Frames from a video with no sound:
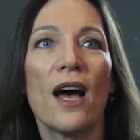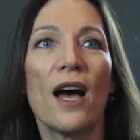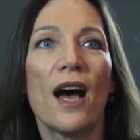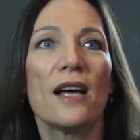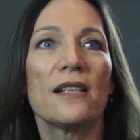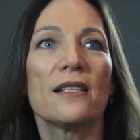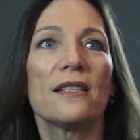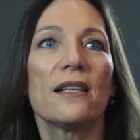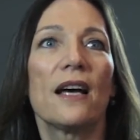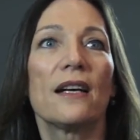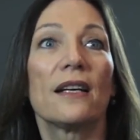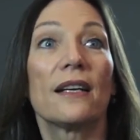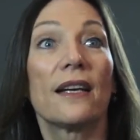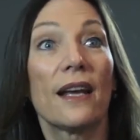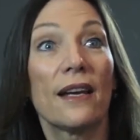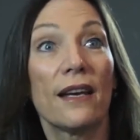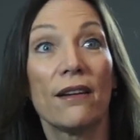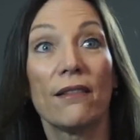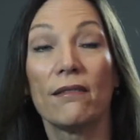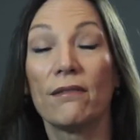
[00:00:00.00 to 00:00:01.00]
I started
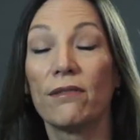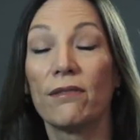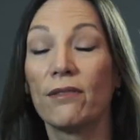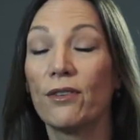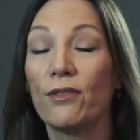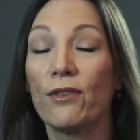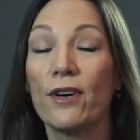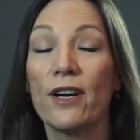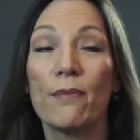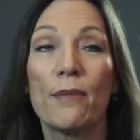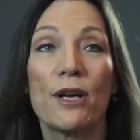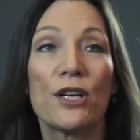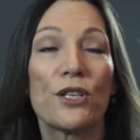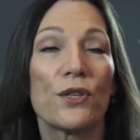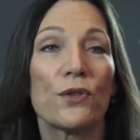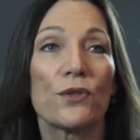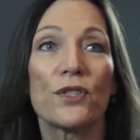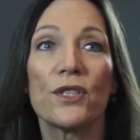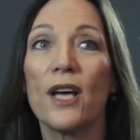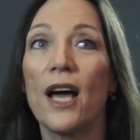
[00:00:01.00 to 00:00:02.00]
getting
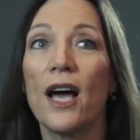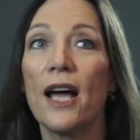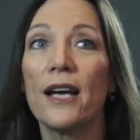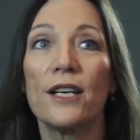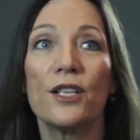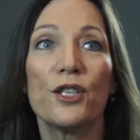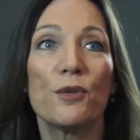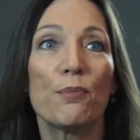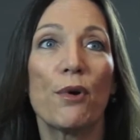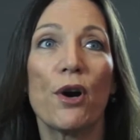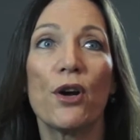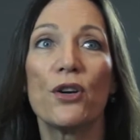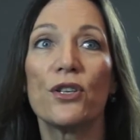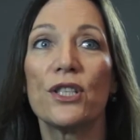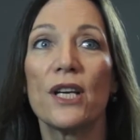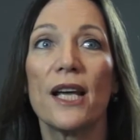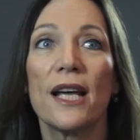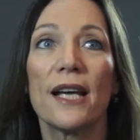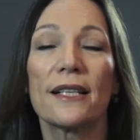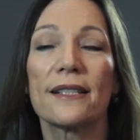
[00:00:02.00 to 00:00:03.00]
three-dimensional signage
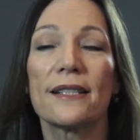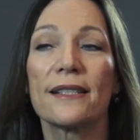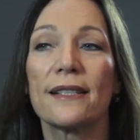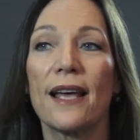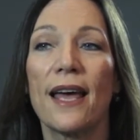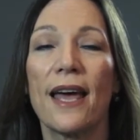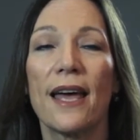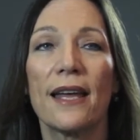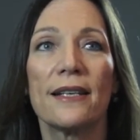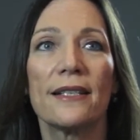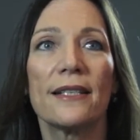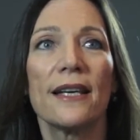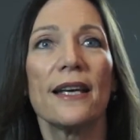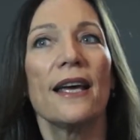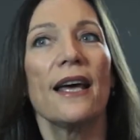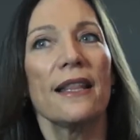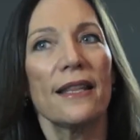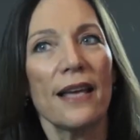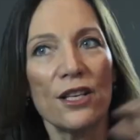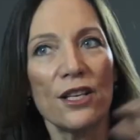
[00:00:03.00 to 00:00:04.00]
projects, and
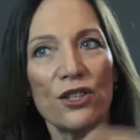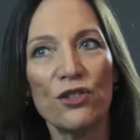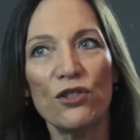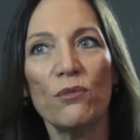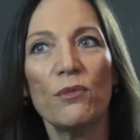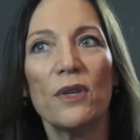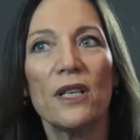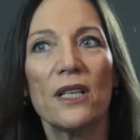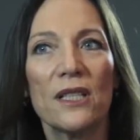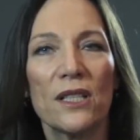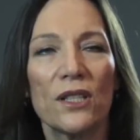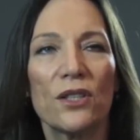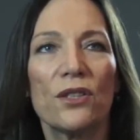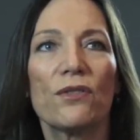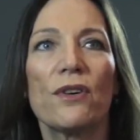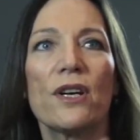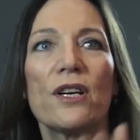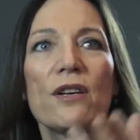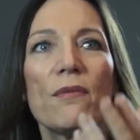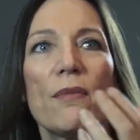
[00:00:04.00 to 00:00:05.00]
that took me into
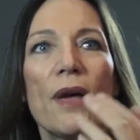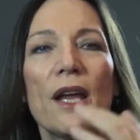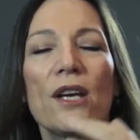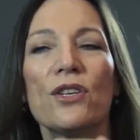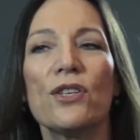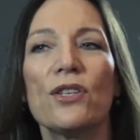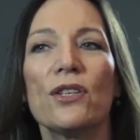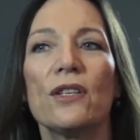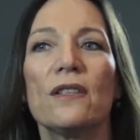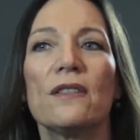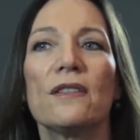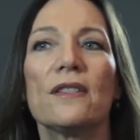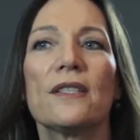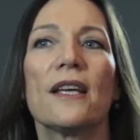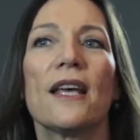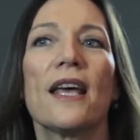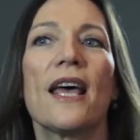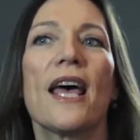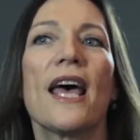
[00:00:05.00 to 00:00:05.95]
three dimensions.